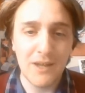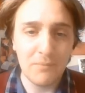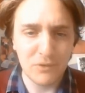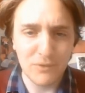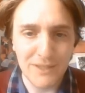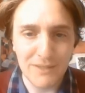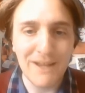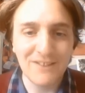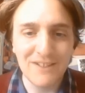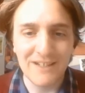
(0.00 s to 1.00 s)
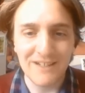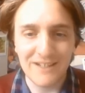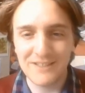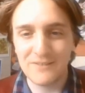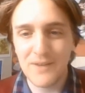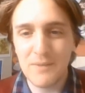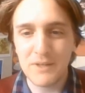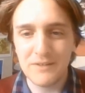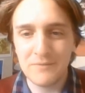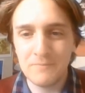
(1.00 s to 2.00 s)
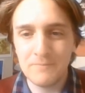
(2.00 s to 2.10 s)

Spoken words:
between the masculine and the feminine.